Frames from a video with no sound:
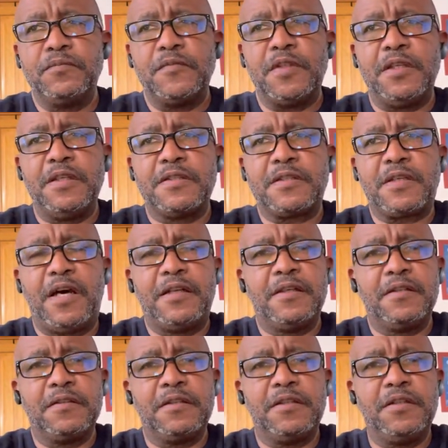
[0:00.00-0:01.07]
is kind
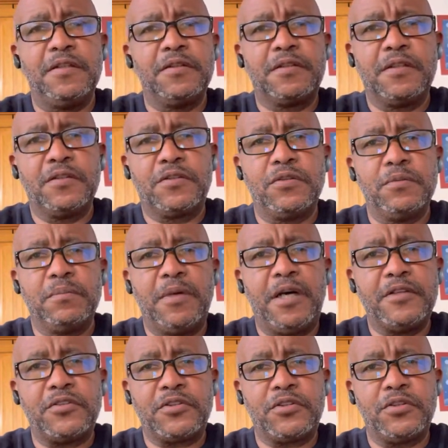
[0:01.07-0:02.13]
of yielding too
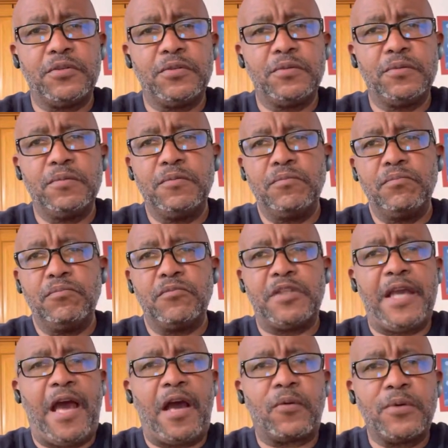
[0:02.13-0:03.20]
much to
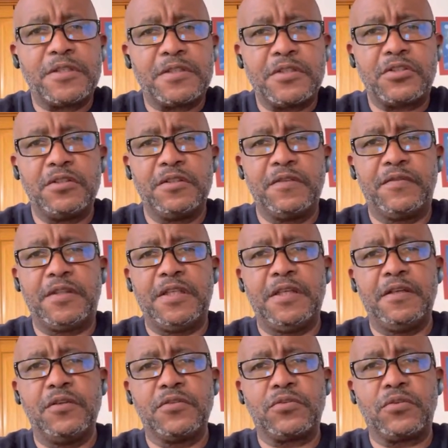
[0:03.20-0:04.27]
the acquisition of
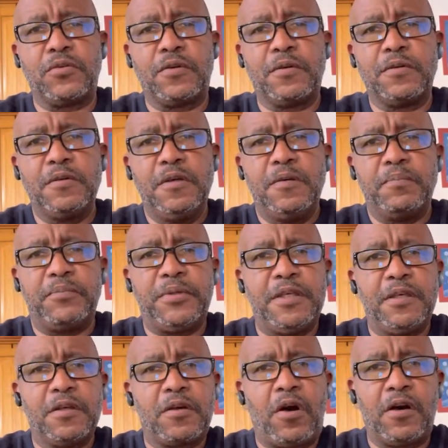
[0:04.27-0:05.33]
things or
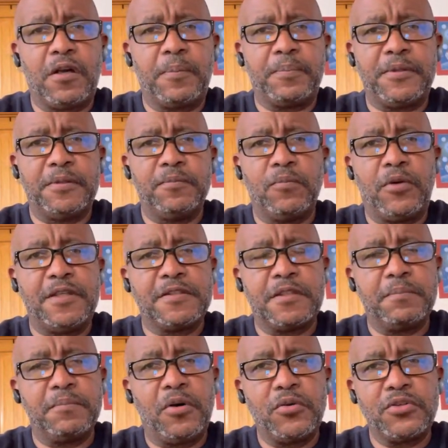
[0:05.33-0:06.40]
being caught up in one's
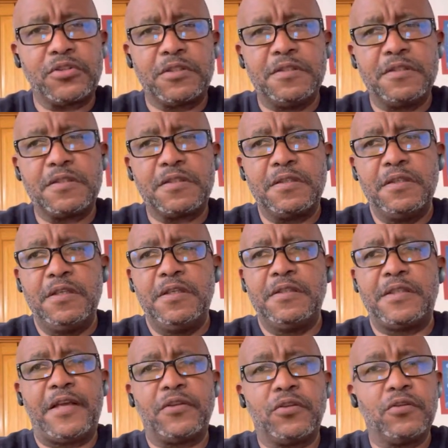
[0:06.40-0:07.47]
emotions
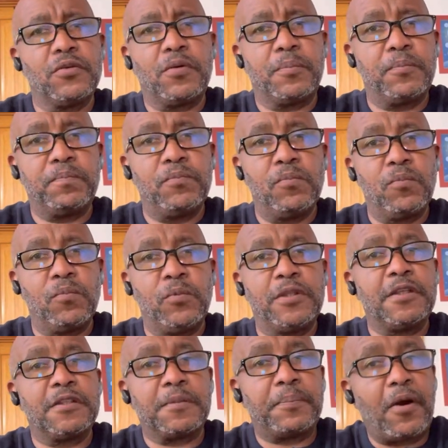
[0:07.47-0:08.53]
that you are
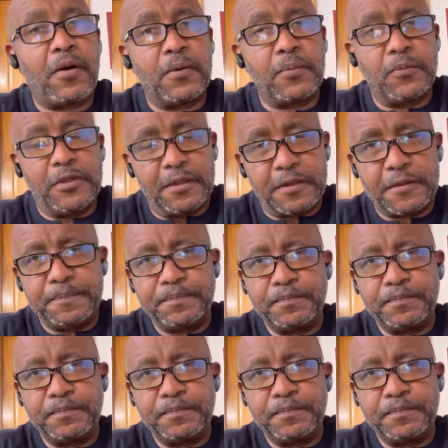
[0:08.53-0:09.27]
willing to part with.